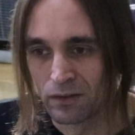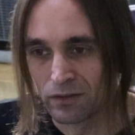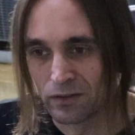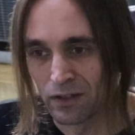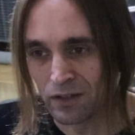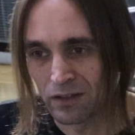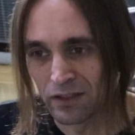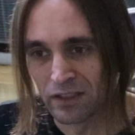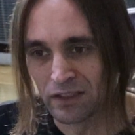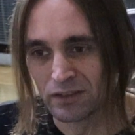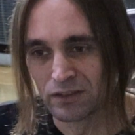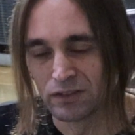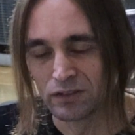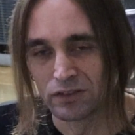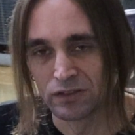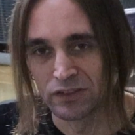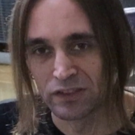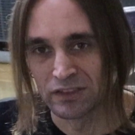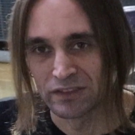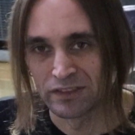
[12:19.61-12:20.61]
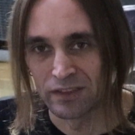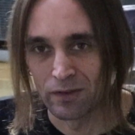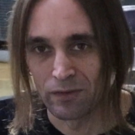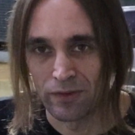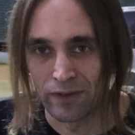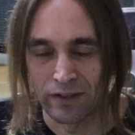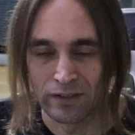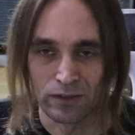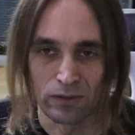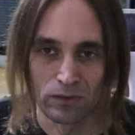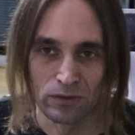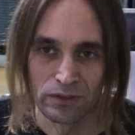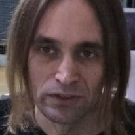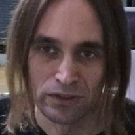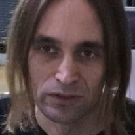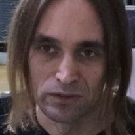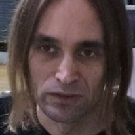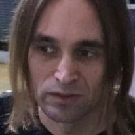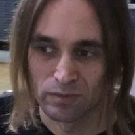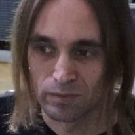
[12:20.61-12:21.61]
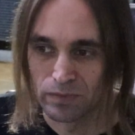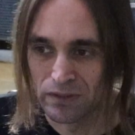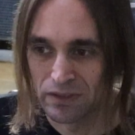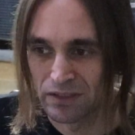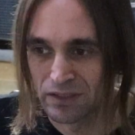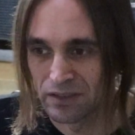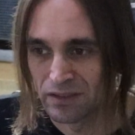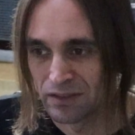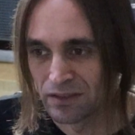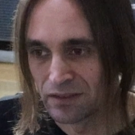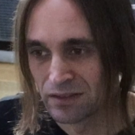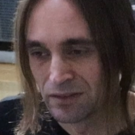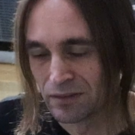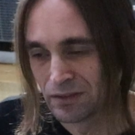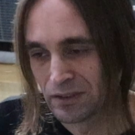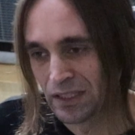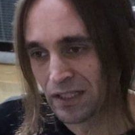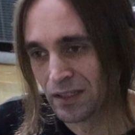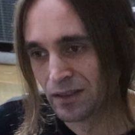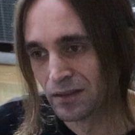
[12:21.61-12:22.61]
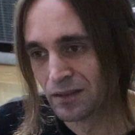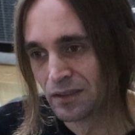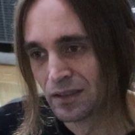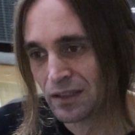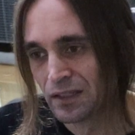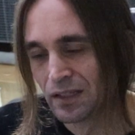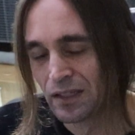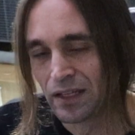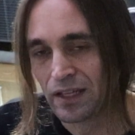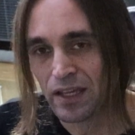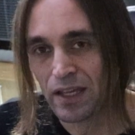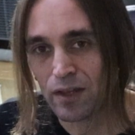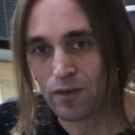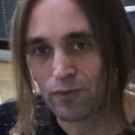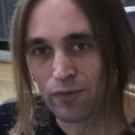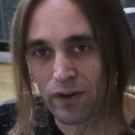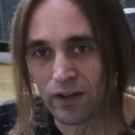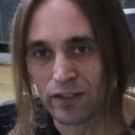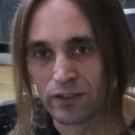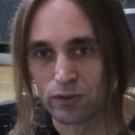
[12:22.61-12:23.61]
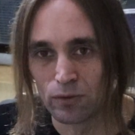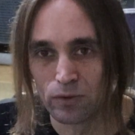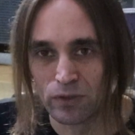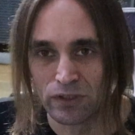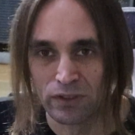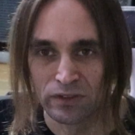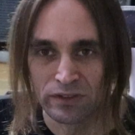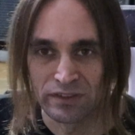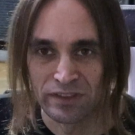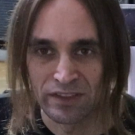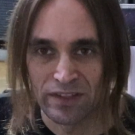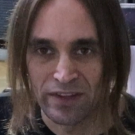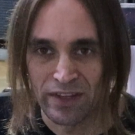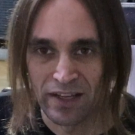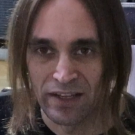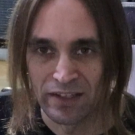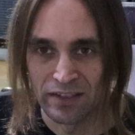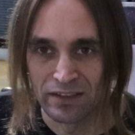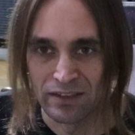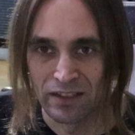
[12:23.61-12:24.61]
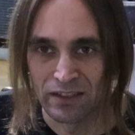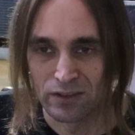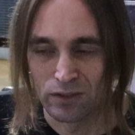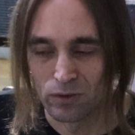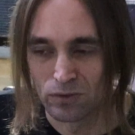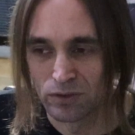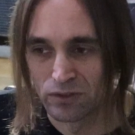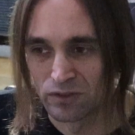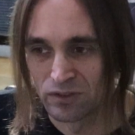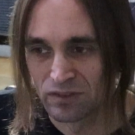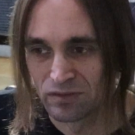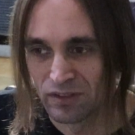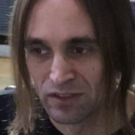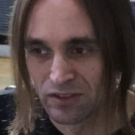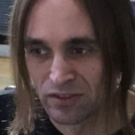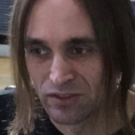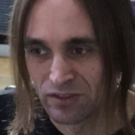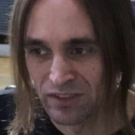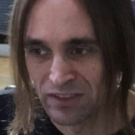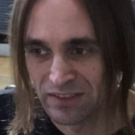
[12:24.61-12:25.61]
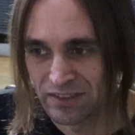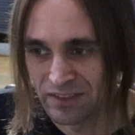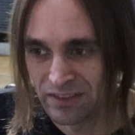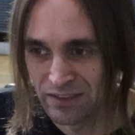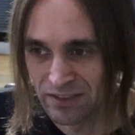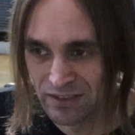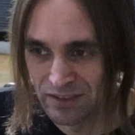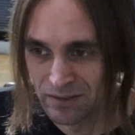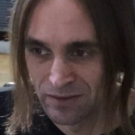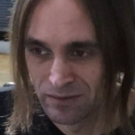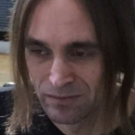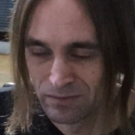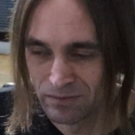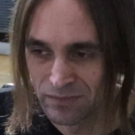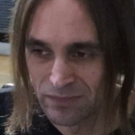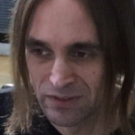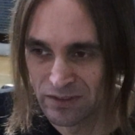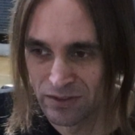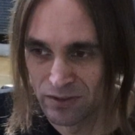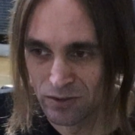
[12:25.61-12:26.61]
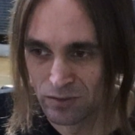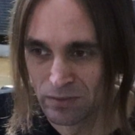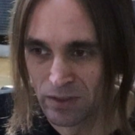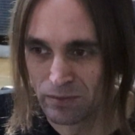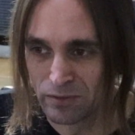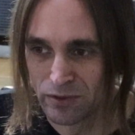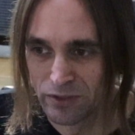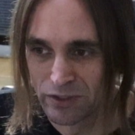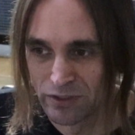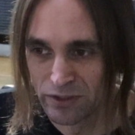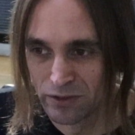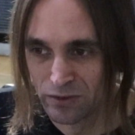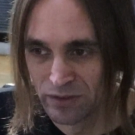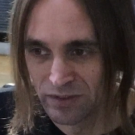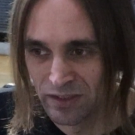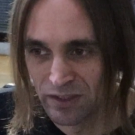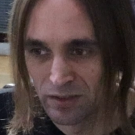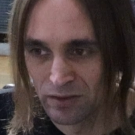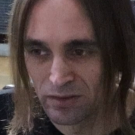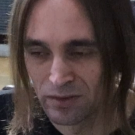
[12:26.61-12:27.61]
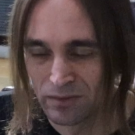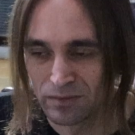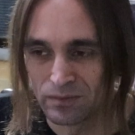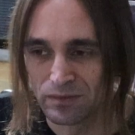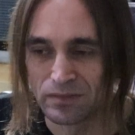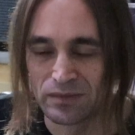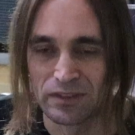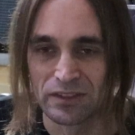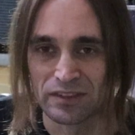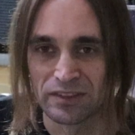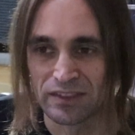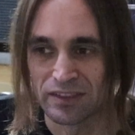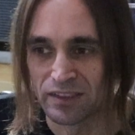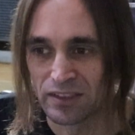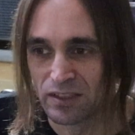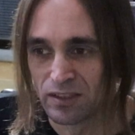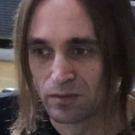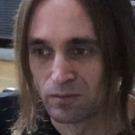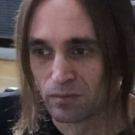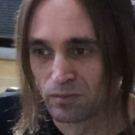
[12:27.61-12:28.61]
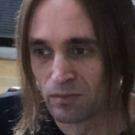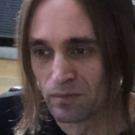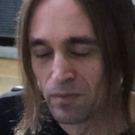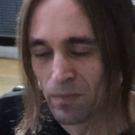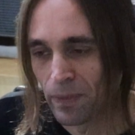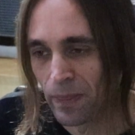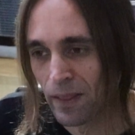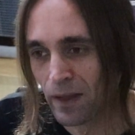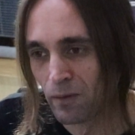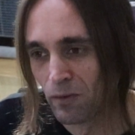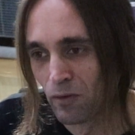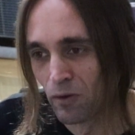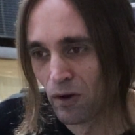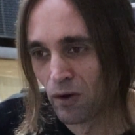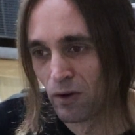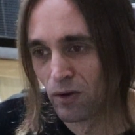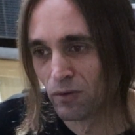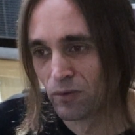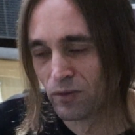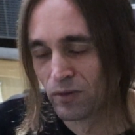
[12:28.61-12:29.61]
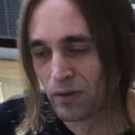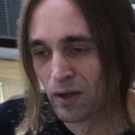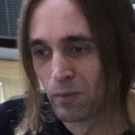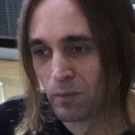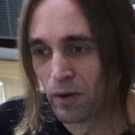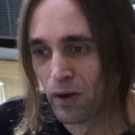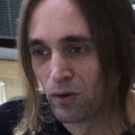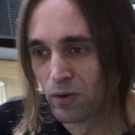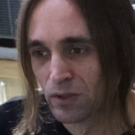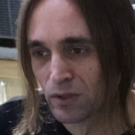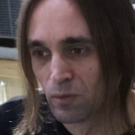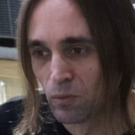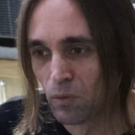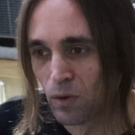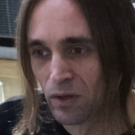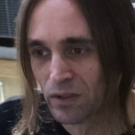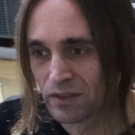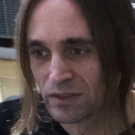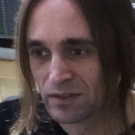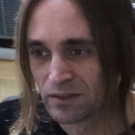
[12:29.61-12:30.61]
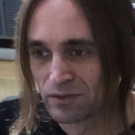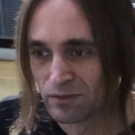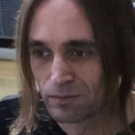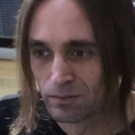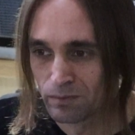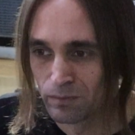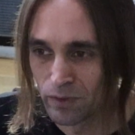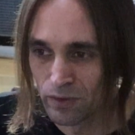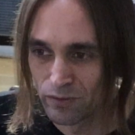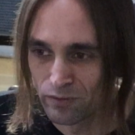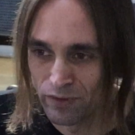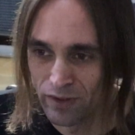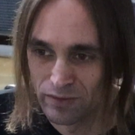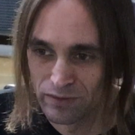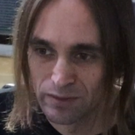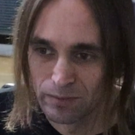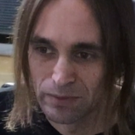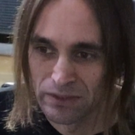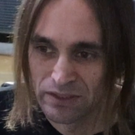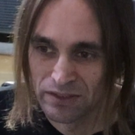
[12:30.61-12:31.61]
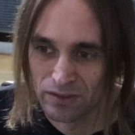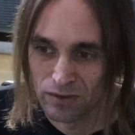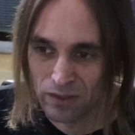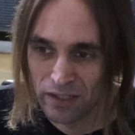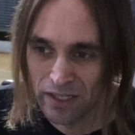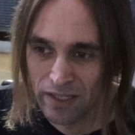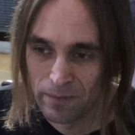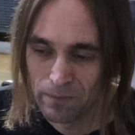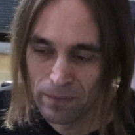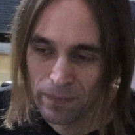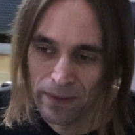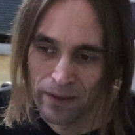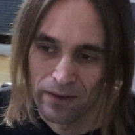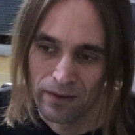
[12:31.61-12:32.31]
The ducking is usually something I don't use, but yeah, if I do use it, then I don't use it very drastically. So maybe reduce it, the signal around about a 1.5 dB is okay.